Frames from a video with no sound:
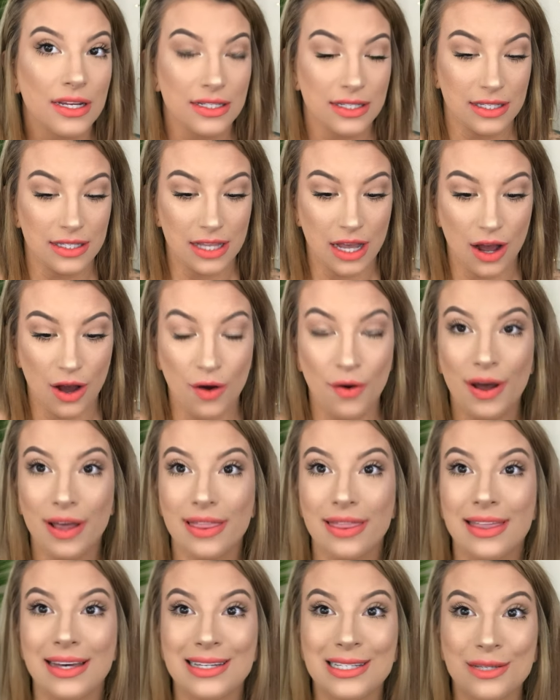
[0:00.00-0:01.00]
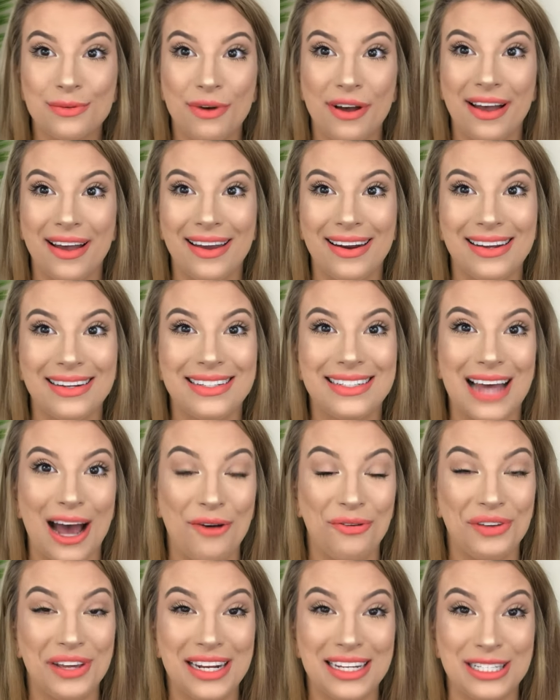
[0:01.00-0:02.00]
So this one
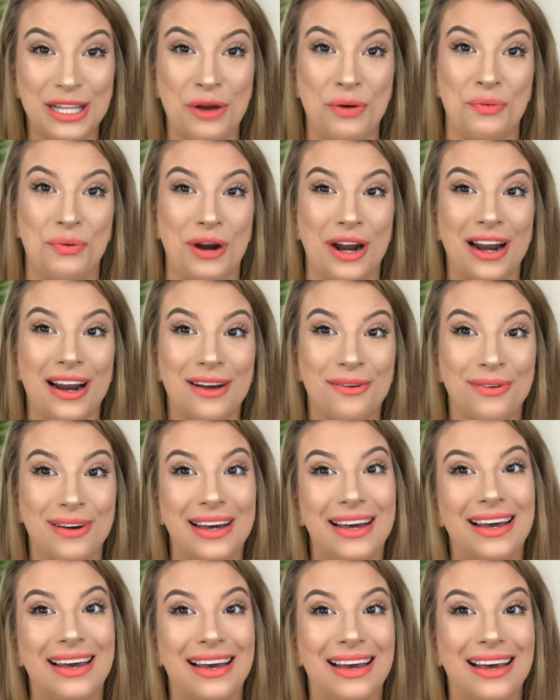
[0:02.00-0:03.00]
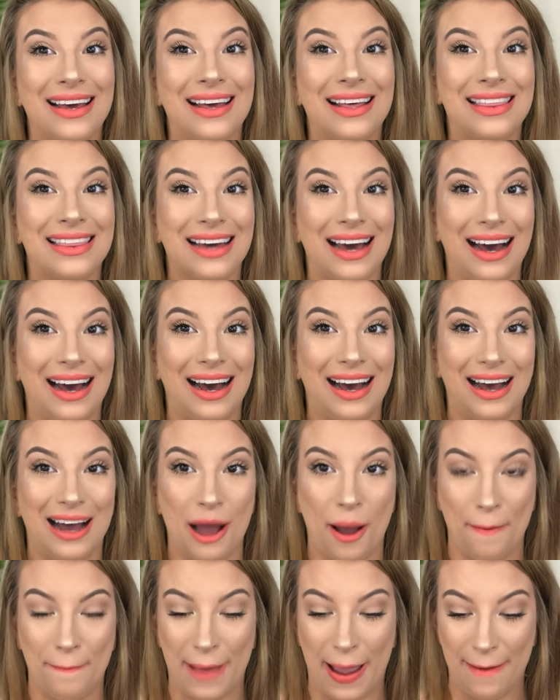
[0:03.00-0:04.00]
definitely doesn't work with
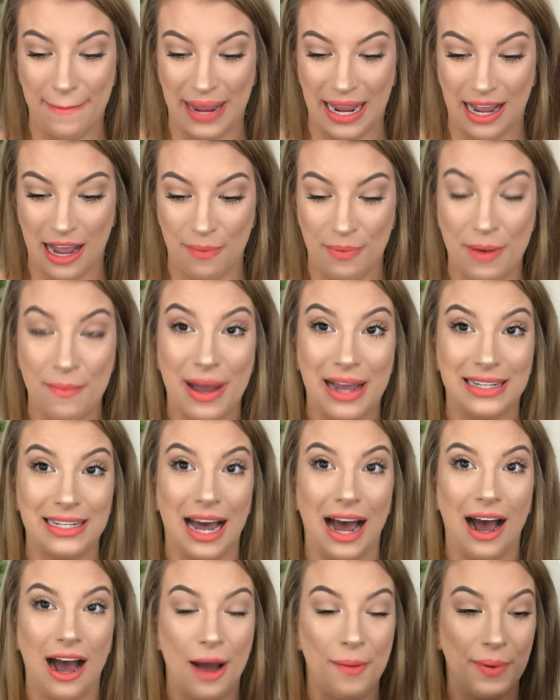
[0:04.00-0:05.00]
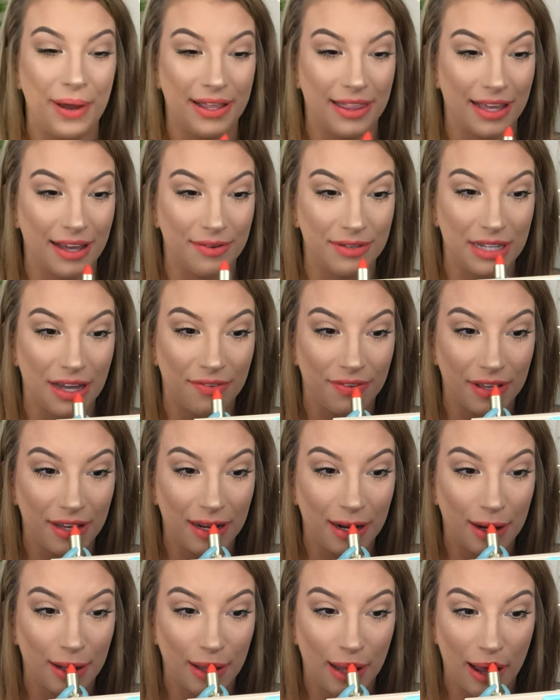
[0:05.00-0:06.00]
my makeup and my top. I think I would definitely
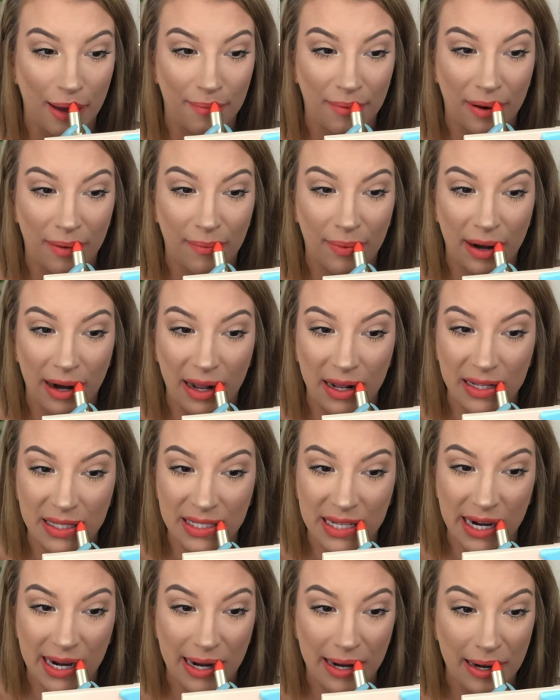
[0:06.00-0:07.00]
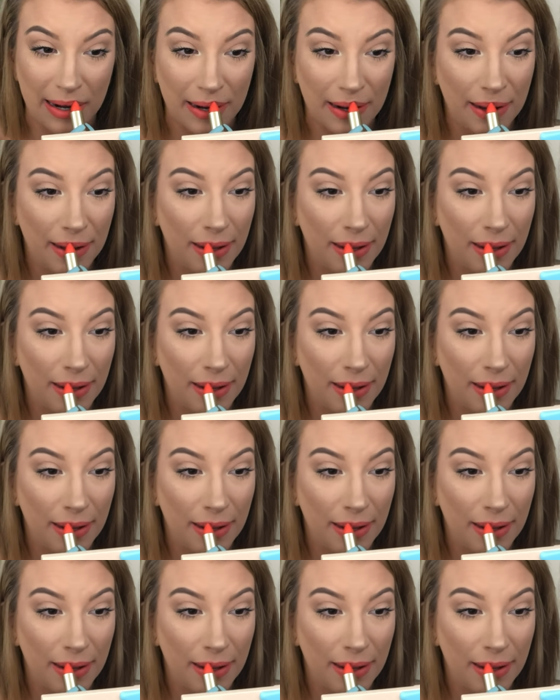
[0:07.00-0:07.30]
need a lot more bronzer.